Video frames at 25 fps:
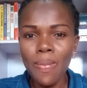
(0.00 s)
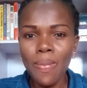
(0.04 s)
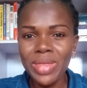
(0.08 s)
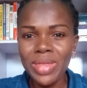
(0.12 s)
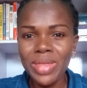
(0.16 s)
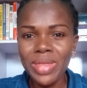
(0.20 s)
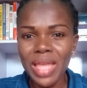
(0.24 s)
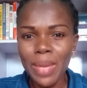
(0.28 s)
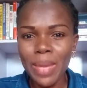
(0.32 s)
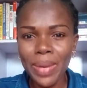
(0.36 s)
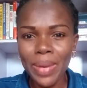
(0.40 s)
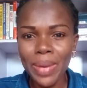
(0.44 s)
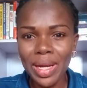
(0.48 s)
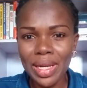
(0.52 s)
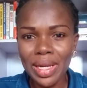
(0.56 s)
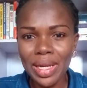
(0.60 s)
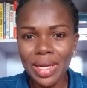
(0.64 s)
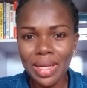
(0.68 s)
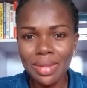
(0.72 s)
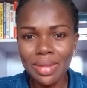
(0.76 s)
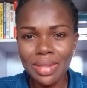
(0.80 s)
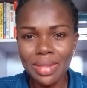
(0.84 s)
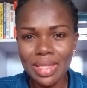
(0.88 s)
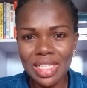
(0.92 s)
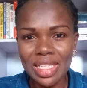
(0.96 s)
taper
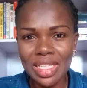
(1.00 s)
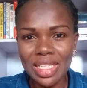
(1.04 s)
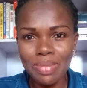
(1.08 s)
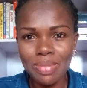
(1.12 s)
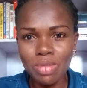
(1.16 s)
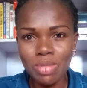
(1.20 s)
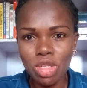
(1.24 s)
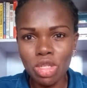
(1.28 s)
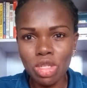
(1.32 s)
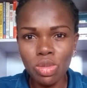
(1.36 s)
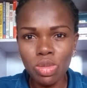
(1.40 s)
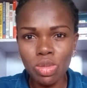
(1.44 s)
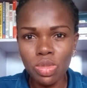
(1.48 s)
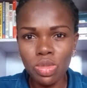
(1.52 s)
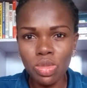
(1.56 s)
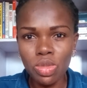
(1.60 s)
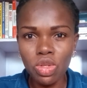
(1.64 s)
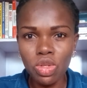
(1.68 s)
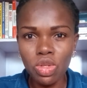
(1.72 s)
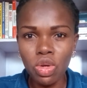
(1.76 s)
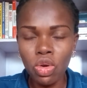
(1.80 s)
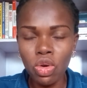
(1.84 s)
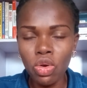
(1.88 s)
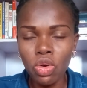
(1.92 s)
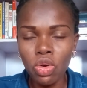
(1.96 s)
down the symptoms
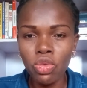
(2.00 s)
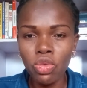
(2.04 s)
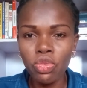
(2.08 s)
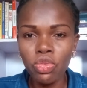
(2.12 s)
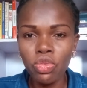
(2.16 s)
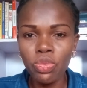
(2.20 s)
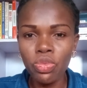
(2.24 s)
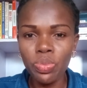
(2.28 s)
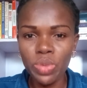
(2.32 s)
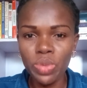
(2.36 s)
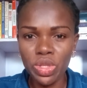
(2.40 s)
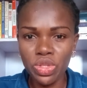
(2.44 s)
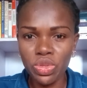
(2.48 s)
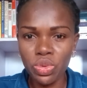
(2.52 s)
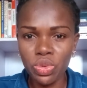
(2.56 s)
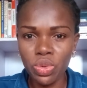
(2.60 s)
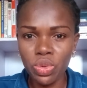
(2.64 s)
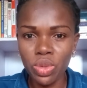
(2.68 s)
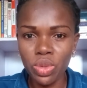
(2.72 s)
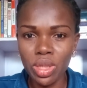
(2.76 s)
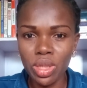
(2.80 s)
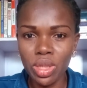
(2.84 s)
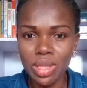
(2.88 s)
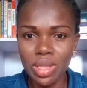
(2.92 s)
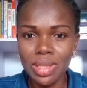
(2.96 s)
of
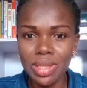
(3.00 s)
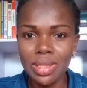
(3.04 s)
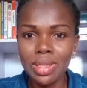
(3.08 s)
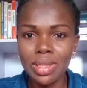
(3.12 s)
PCOS.